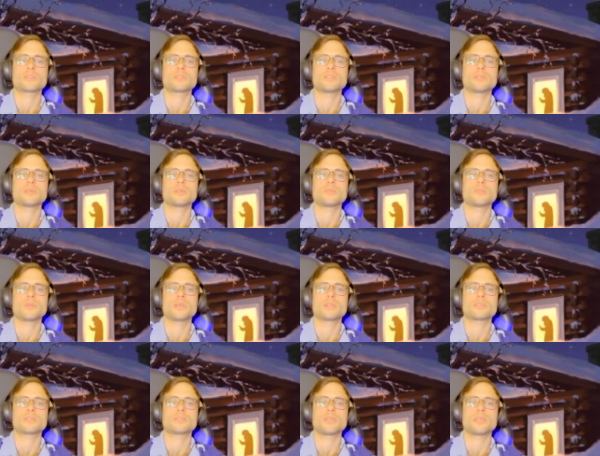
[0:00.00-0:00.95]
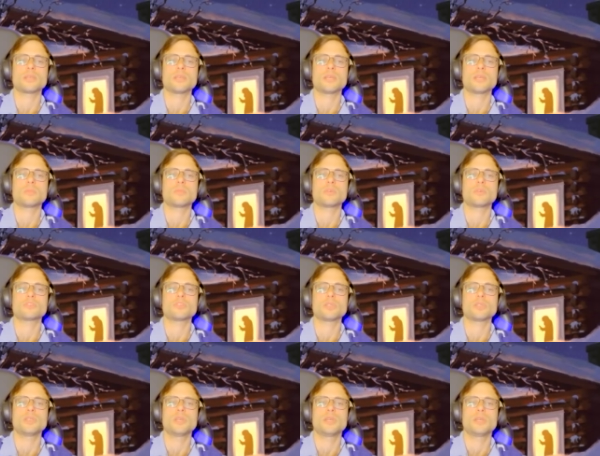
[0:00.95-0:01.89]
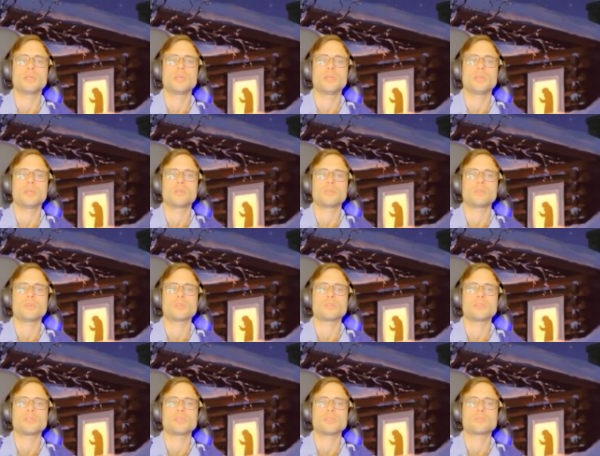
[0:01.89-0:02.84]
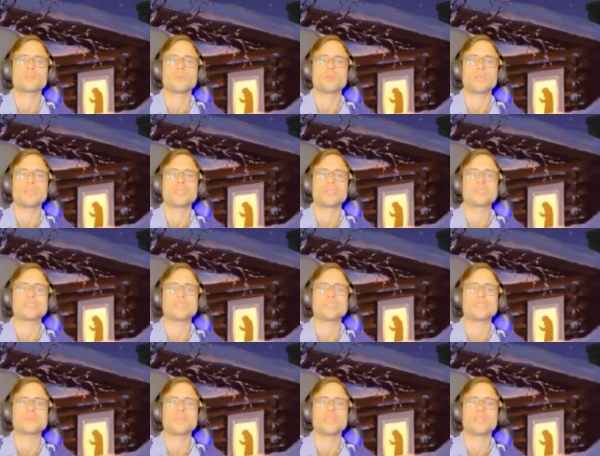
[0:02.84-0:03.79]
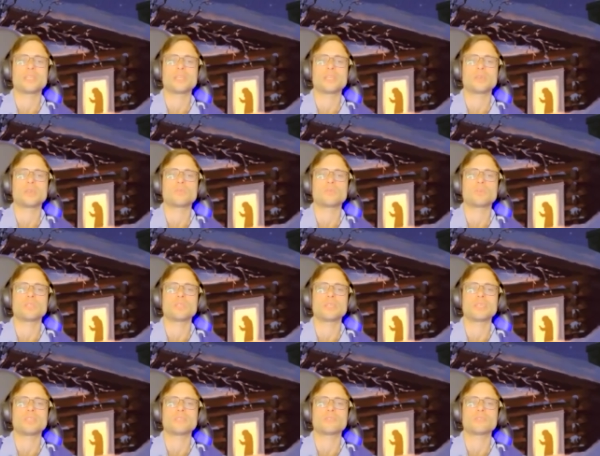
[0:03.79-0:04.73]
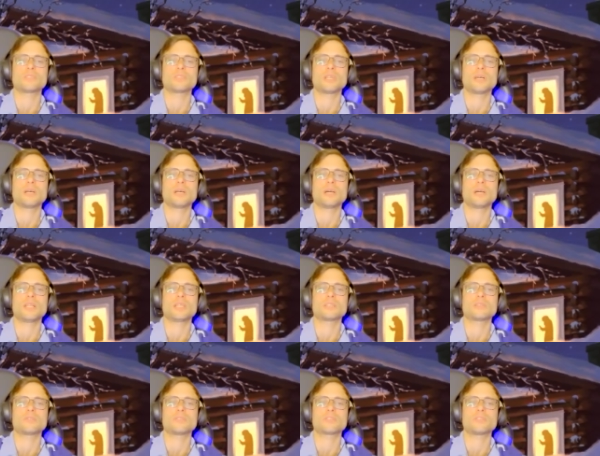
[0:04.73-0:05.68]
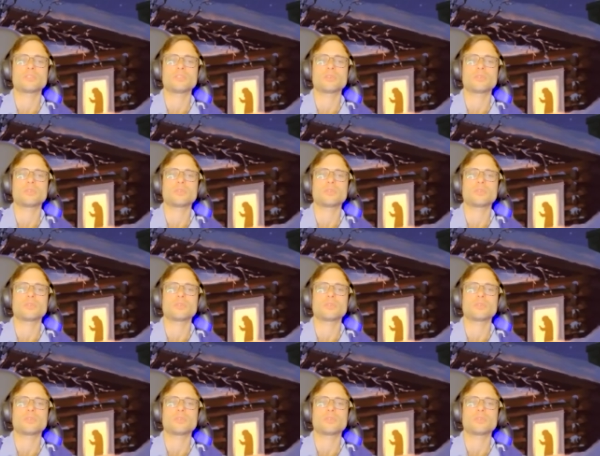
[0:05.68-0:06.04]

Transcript: embarrassed apology to a salesman who had used the last version of